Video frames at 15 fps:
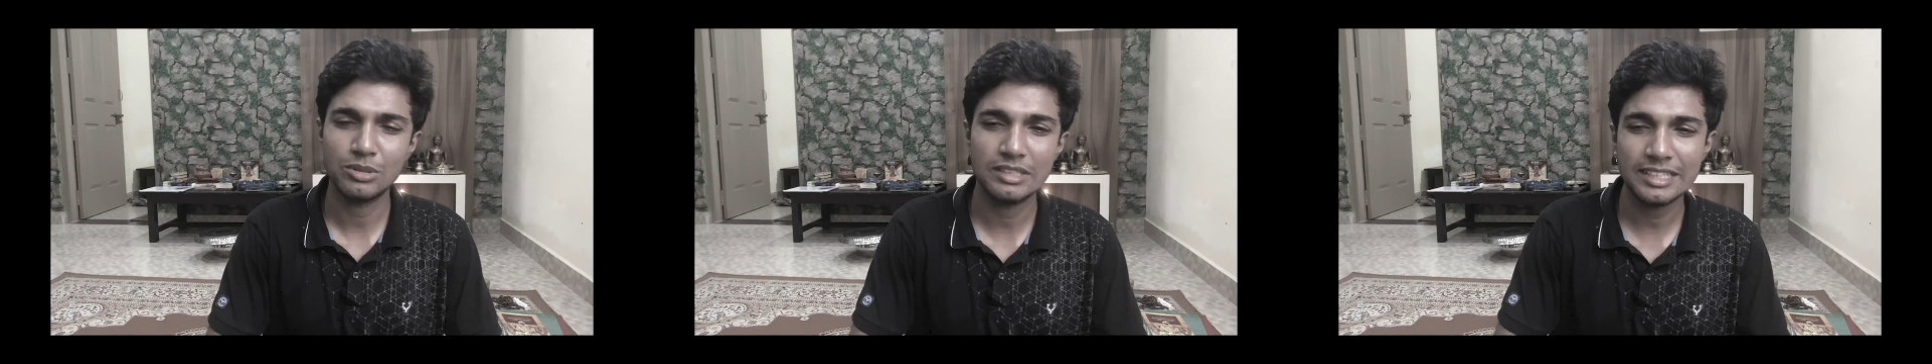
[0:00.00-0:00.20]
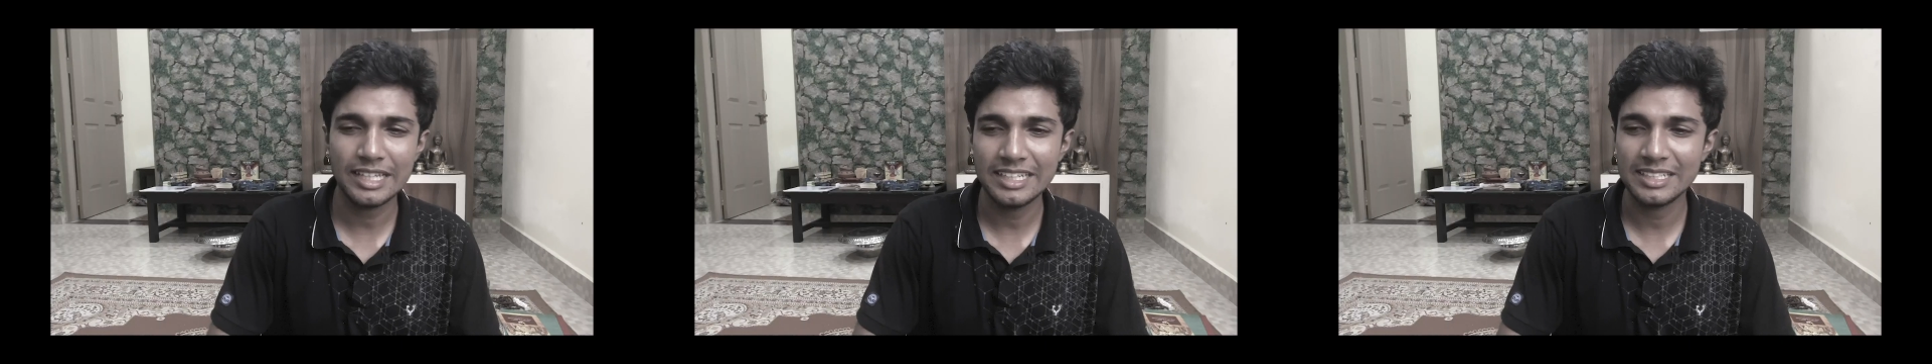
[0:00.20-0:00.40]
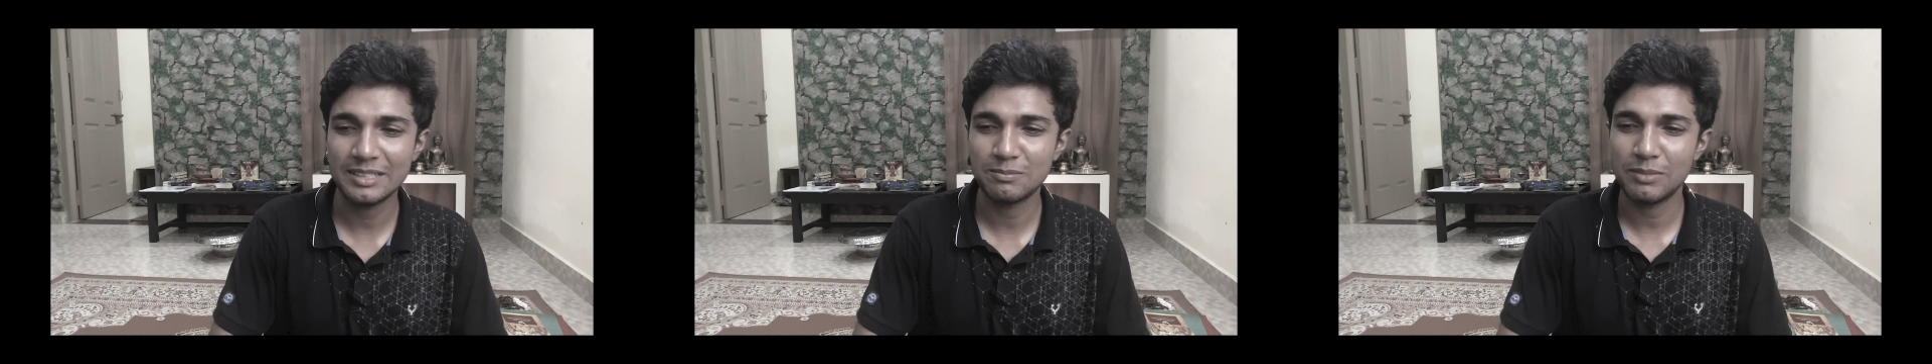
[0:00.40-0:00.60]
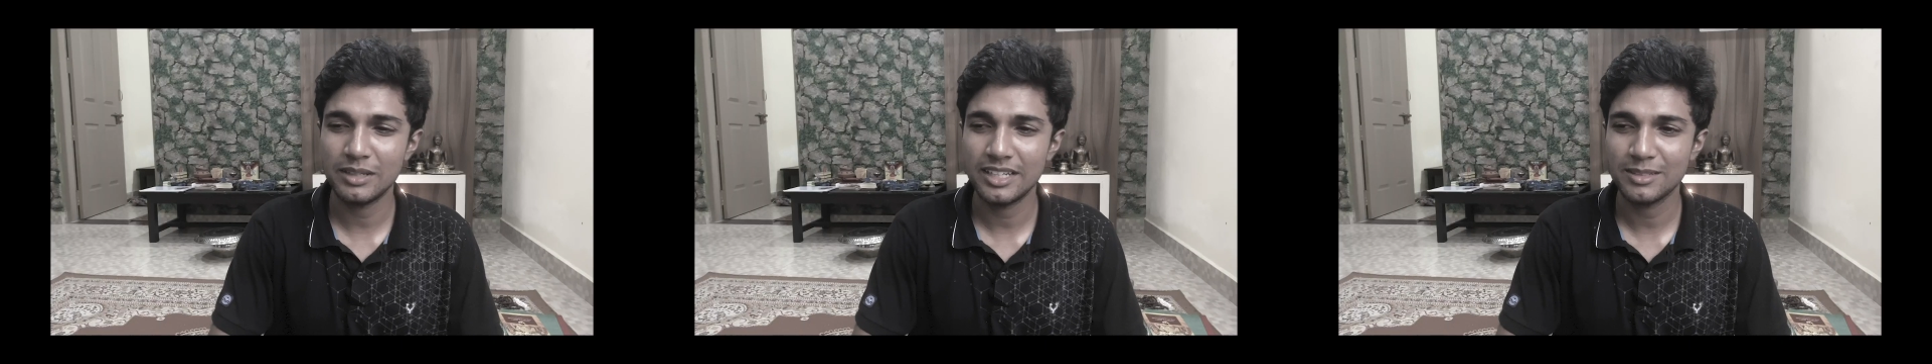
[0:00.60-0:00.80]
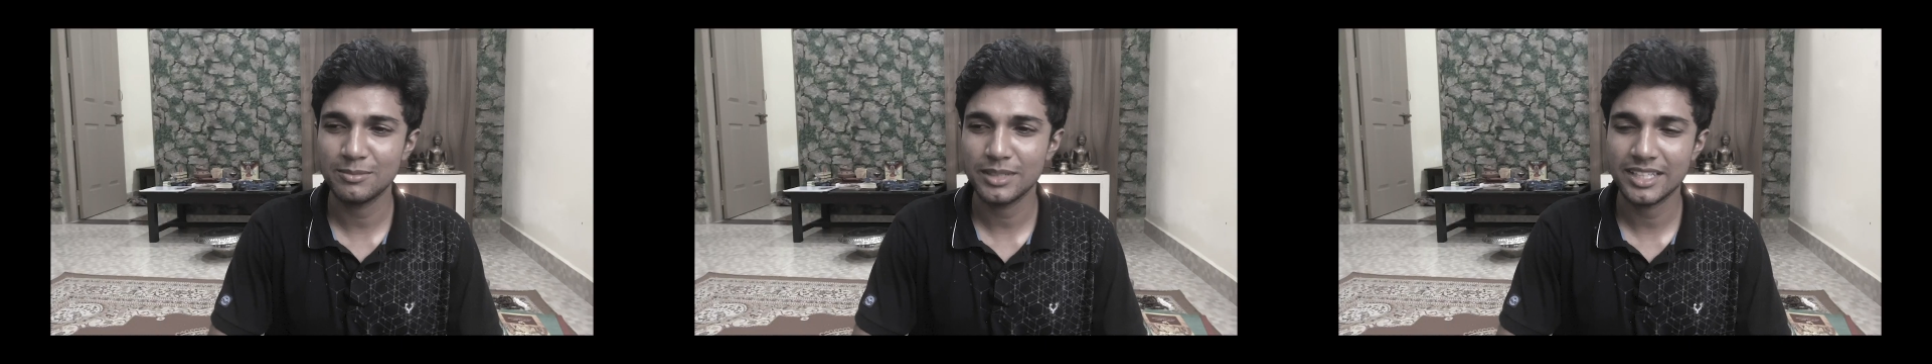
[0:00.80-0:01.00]

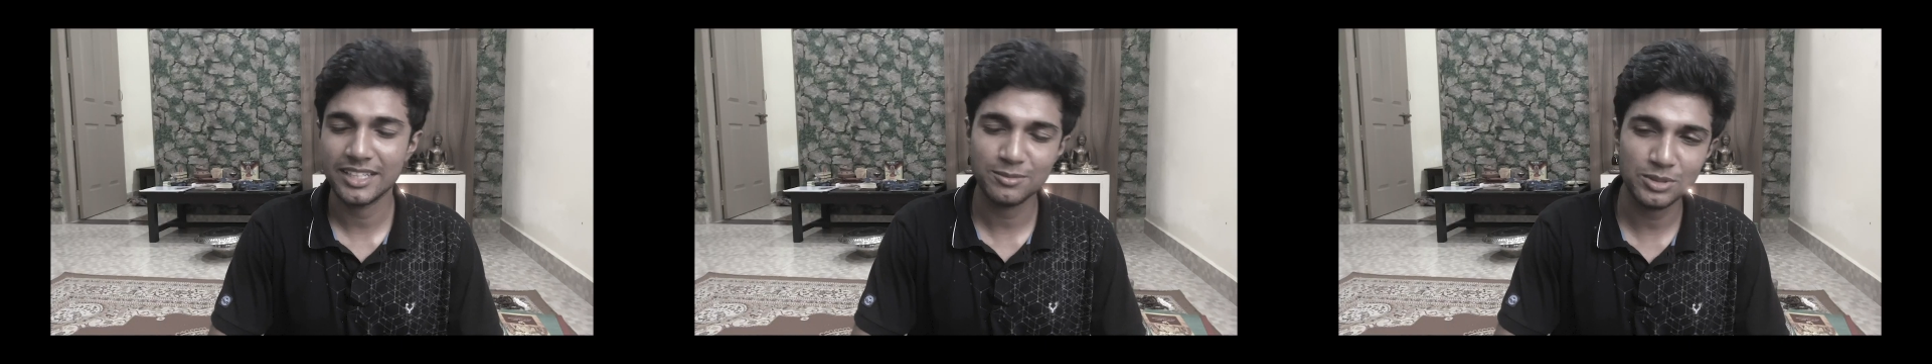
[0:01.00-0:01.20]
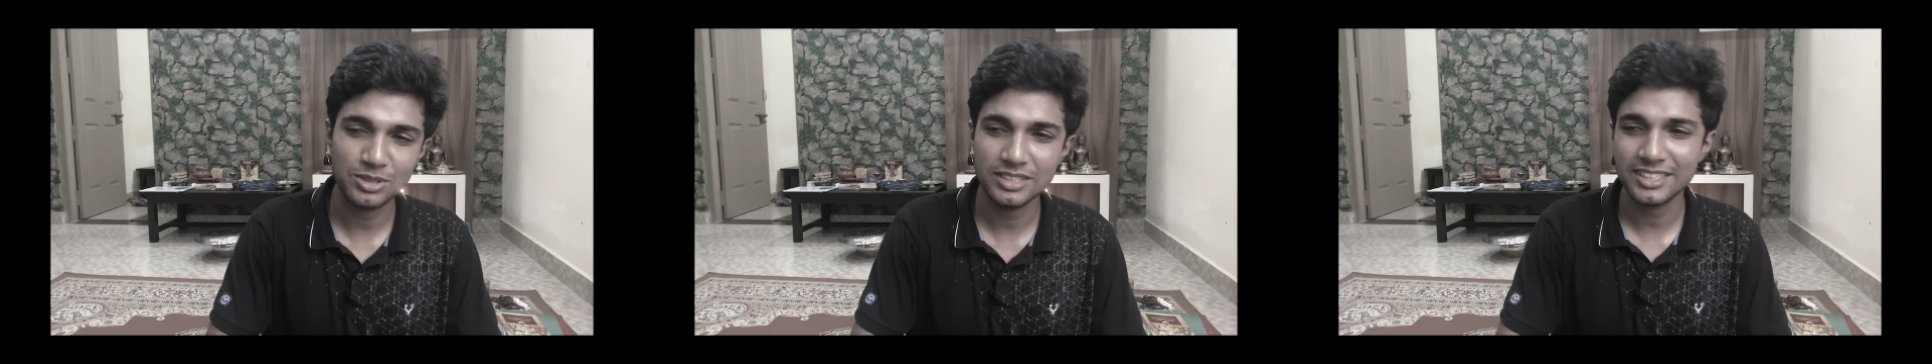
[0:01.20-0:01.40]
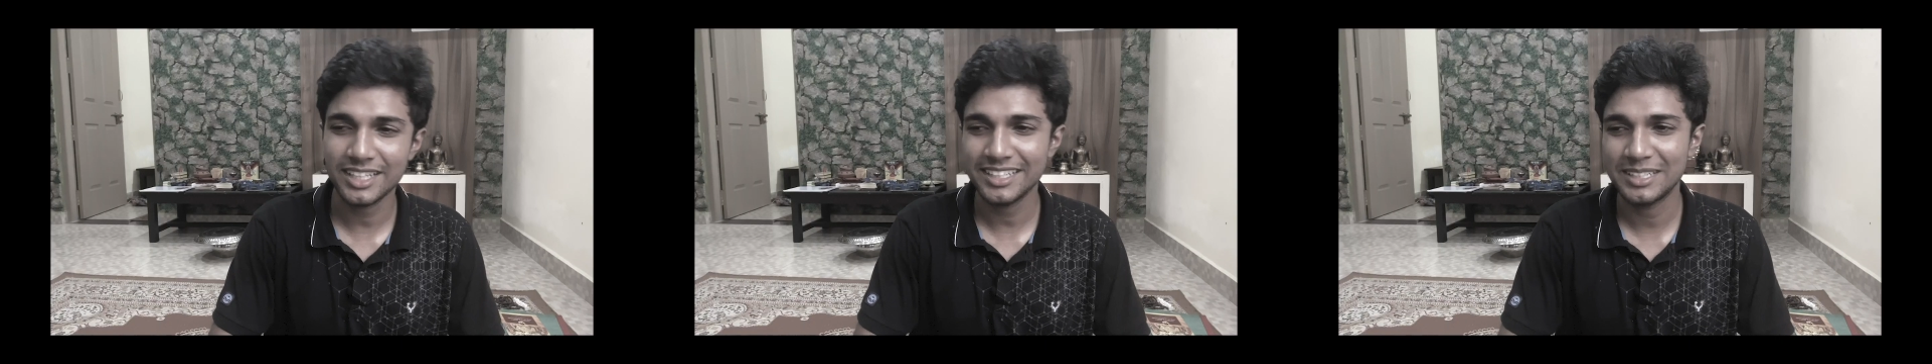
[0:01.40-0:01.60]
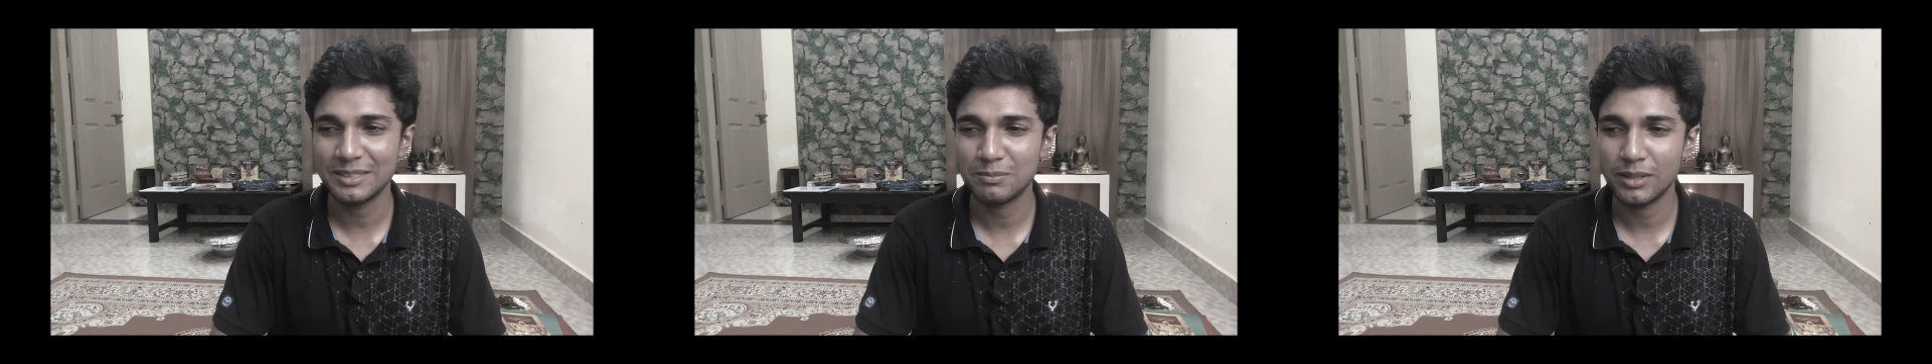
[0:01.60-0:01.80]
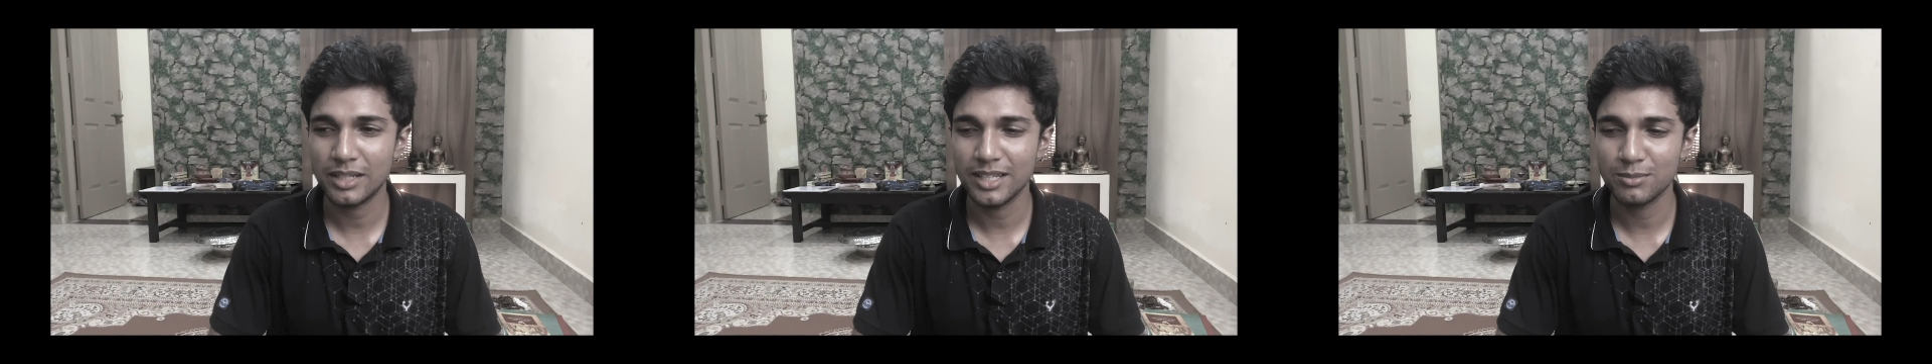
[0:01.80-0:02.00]
Tattipalle man, mottam
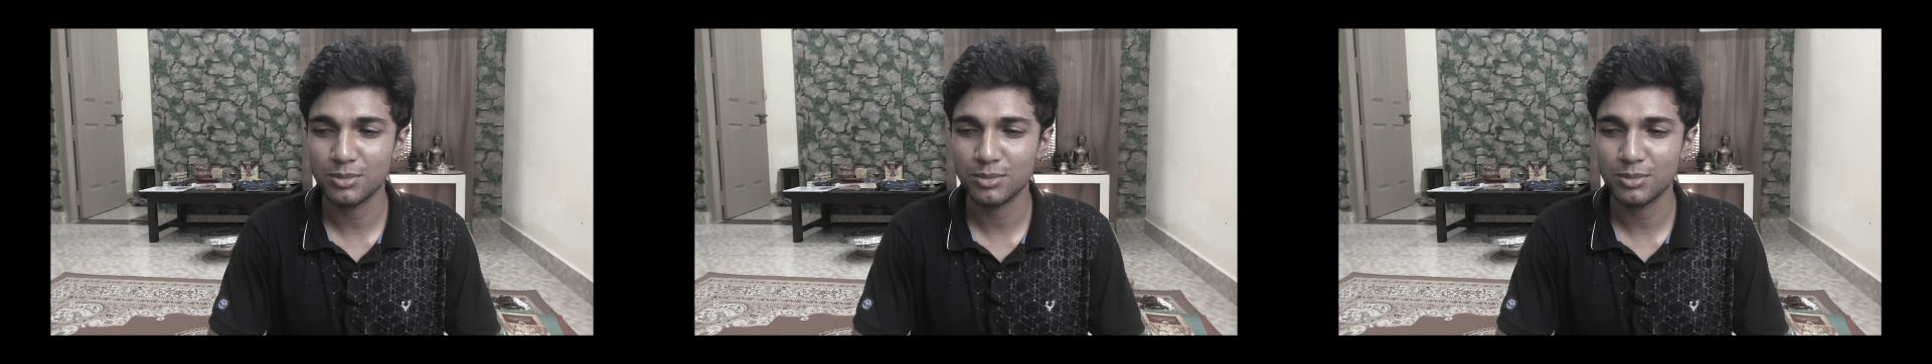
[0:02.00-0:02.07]
tattipalle